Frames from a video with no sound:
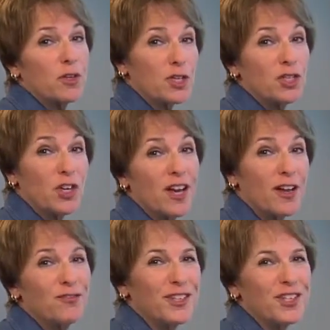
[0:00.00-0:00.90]
and I'll show you
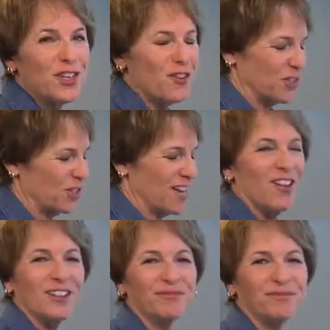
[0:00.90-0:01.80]
how to finish off your
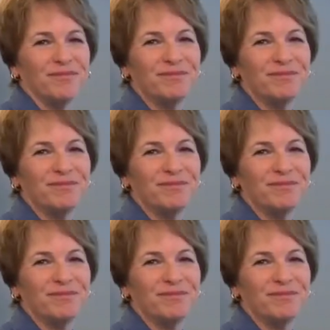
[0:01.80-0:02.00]
salad.